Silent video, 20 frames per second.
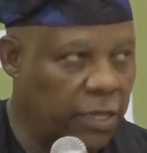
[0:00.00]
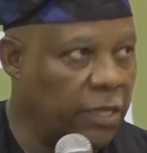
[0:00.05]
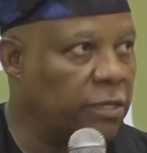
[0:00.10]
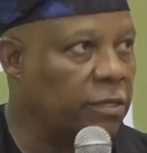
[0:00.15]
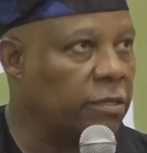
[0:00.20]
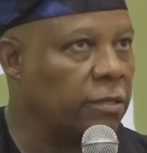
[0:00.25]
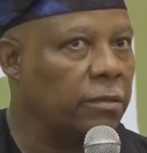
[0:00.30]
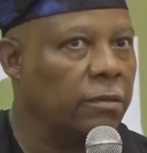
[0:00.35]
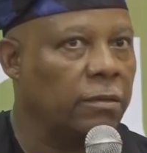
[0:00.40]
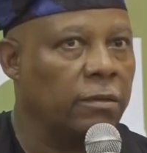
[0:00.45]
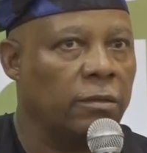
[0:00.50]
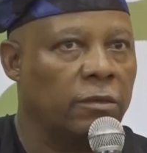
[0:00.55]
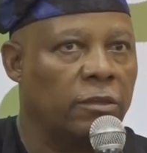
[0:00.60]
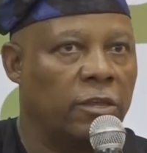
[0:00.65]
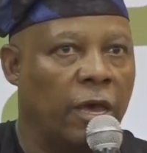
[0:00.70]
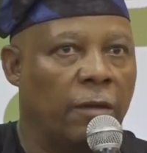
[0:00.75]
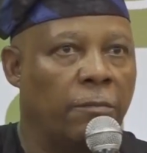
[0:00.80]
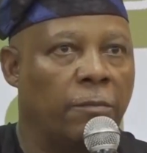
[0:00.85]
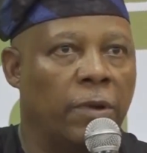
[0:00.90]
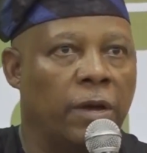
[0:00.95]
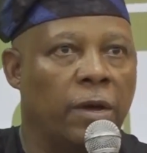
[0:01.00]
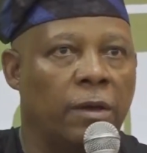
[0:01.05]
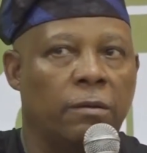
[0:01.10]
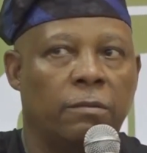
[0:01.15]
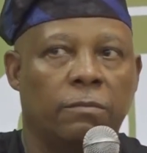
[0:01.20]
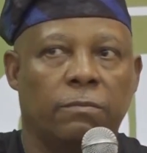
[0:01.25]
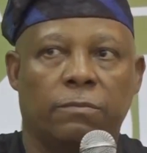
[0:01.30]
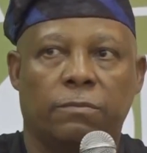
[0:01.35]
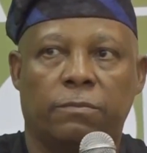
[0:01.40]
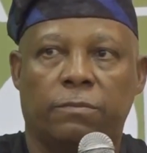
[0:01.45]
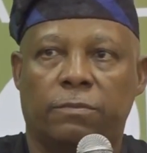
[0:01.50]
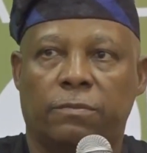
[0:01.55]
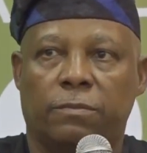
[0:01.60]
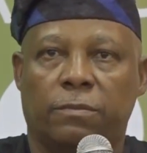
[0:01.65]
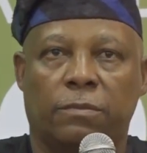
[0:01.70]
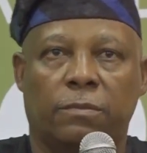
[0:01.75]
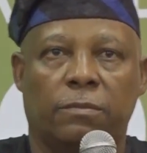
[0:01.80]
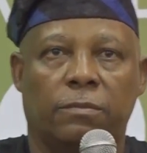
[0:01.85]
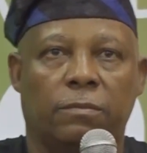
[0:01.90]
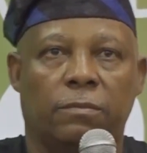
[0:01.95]
This chamber
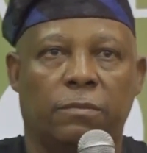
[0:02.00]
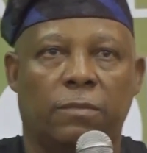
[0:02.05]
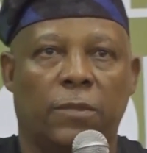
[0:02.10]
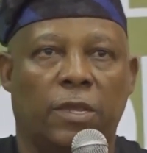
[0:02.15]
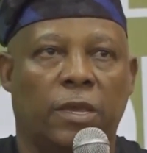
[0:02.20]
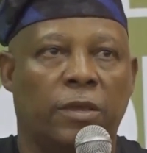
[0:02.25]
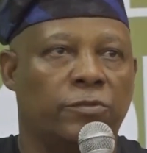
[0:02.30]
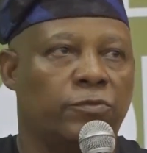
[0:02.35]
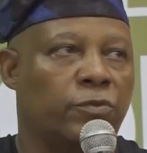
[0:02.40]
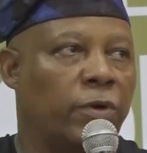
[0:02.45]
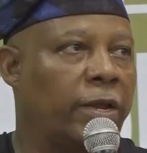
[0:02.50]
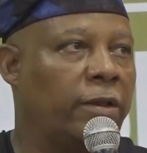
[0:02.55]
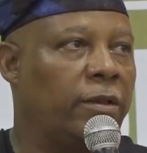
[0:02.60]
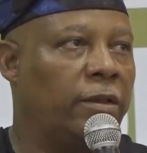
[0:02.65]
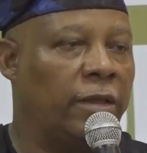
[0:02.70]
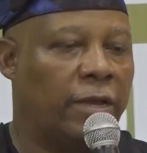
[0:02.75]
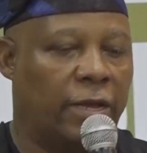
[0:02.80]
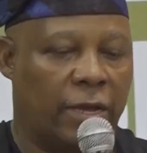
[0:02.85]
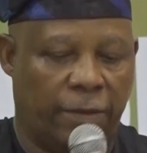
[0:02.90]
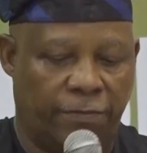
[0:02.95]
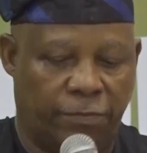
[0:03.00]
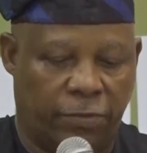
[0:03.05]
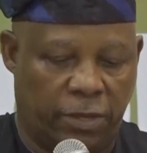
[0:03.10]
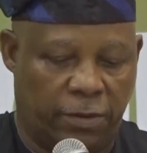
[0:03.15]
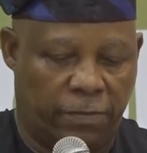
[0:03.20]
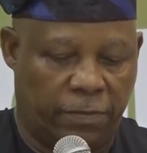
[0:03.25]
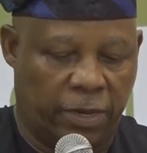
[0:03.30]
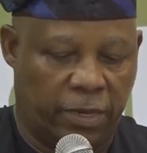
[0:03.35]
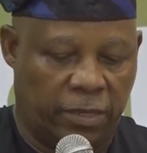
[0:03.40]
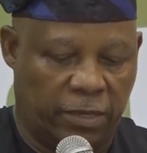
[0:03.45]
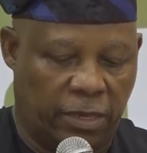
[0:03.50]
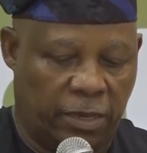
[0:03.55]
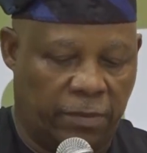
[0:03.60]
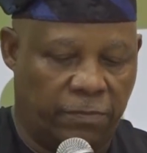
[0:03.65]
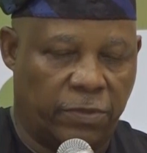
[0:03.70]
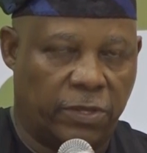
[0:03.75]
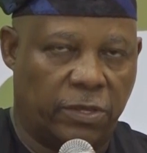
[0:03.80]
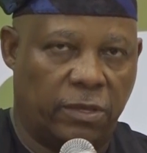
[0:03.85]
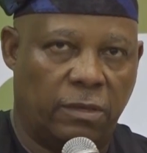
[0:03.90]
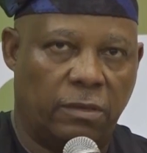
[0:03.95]
is rightly captured by the
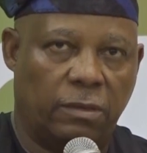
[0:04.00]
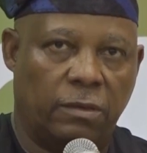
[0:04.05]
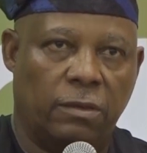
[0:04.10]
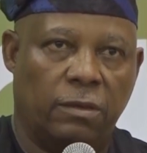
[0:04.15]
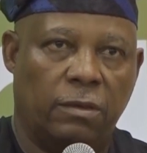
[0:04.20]
MC.